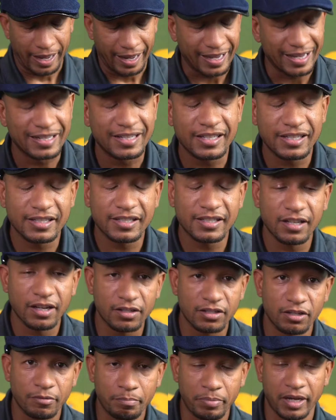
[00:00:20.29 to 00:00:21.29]
it's
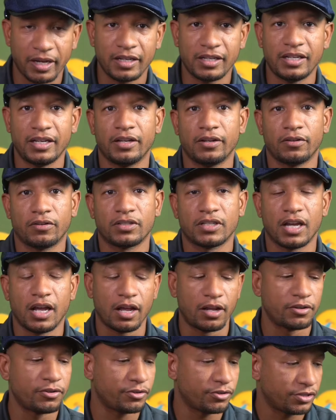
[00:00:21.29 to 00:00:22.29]
such a big deal to
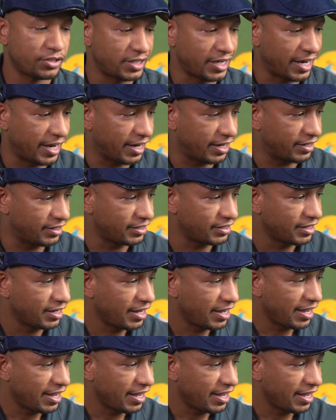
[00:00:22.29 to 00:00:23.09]
understand